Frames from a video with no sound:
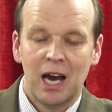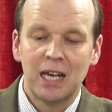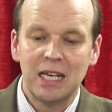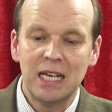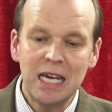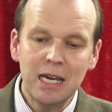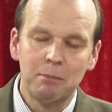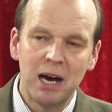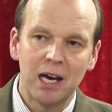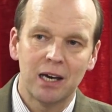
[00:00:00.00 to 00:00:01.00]
and in
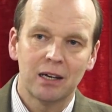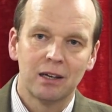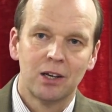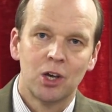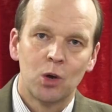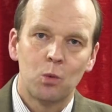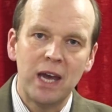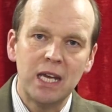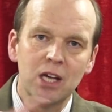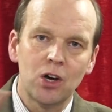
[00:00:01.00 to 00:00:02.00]
Nehemiah,
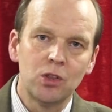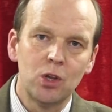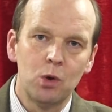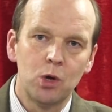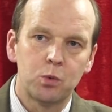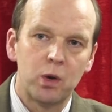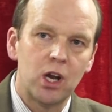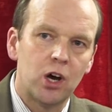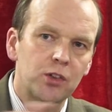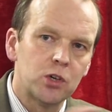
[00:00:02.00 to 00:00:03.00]
way down the road when
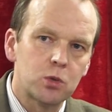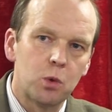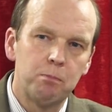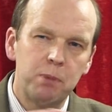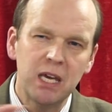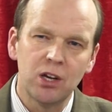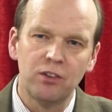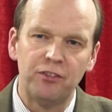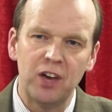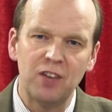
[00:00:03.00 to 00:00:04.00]
others were being
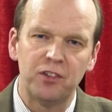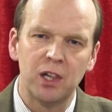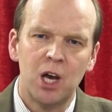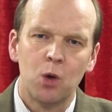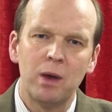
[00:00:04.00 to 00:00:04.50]
unfaithful,